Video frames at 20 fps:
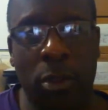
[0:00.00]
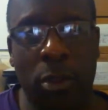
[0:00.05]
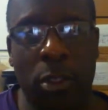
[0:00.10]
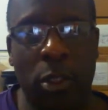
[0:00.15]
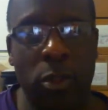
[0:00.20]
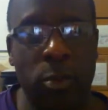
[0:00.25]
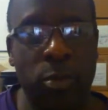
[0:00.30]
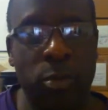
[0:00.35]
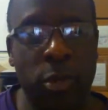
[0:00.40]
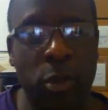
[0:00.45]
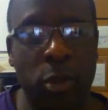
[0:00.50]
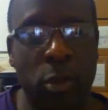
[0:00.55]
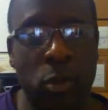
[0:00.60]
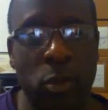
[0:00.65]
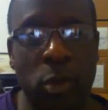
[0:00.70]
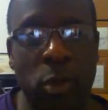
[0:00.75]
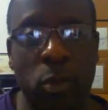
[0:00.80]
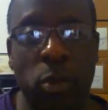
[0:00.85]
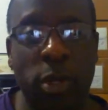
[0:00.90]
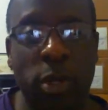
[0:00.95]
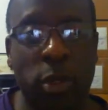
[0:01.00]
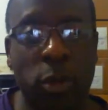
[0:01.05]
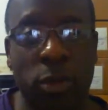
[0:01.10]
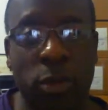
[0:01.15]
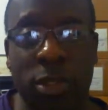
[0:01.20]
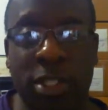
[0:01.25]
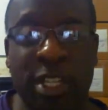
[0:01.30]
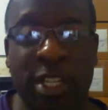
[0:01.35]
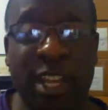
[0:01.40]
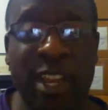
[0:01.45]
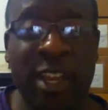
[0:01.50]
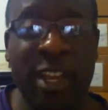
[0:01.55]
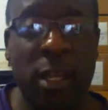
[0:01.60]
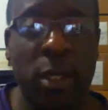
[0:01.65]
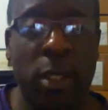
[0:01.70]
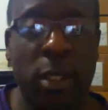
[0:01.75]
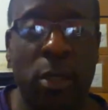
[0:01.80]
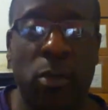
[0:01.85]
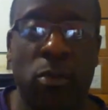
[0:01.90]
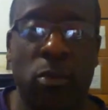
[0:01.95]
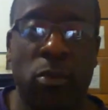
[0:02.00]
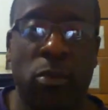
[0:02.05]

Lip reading: computers with Windows 10,